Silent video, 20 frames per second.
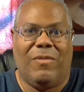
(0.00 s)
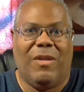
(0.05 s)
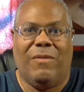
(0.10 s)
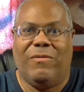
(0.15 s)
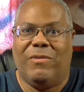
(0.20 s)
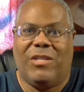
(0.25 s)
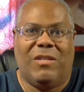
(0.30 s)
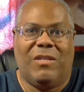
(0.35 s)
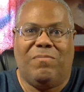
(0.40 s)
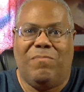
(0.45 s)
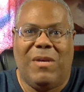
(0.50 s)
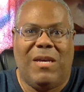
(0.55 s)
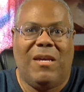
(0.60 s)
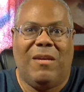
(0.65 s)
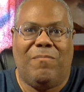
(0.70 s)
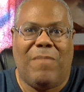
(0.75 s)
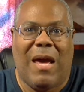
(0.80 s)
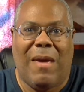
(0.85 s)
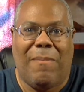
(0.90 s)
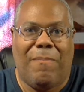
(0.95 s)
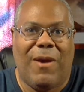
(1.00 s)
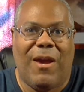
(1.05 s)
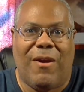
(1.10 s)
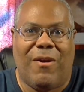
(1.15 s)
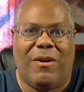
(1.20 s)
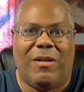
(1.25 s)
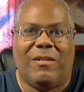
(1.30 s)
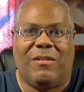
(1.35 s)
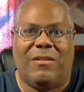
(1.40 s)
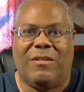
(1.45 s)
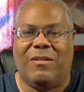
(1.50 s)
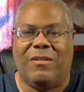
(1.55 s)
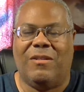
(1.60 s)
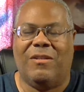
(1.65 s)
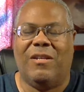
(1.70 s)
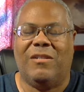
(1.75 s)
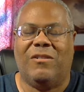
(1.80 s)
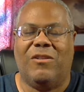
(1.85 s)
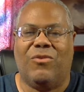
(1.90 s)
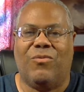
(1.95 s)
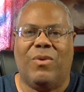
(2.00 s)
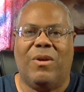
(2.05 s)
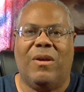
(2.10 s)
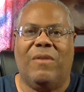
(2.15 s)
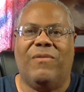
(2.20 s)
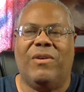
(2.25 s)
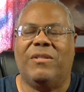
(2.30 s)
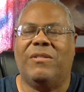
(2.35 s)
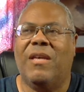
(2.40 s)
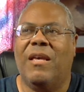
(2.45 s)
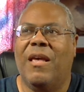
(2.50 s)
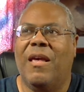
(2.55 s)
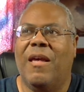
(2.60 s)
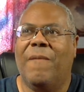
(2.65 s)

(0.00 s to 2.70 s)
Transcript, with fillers: it was just me and my parents, just the three of us.